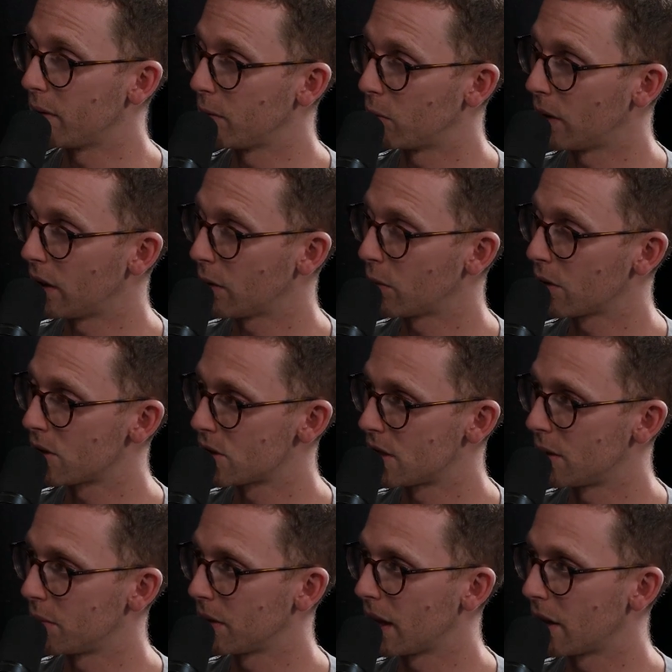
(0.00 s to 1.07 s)
when I watched
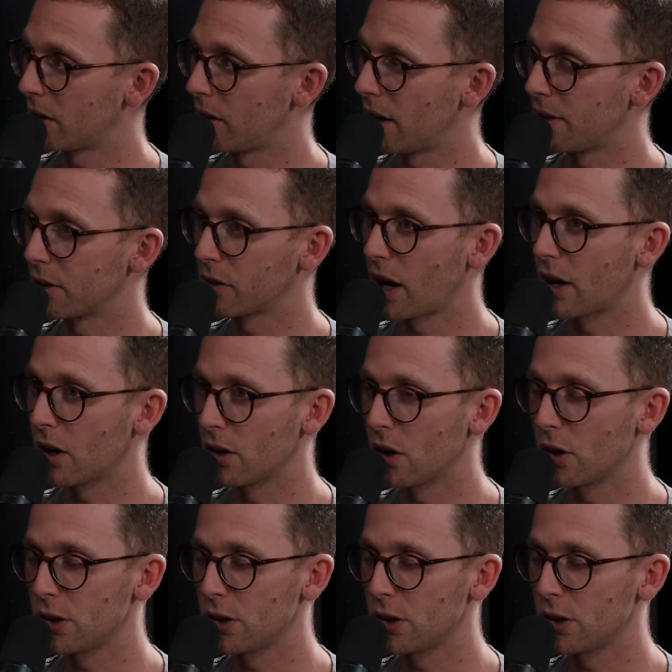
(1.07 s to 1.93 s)
him get around the ground, I know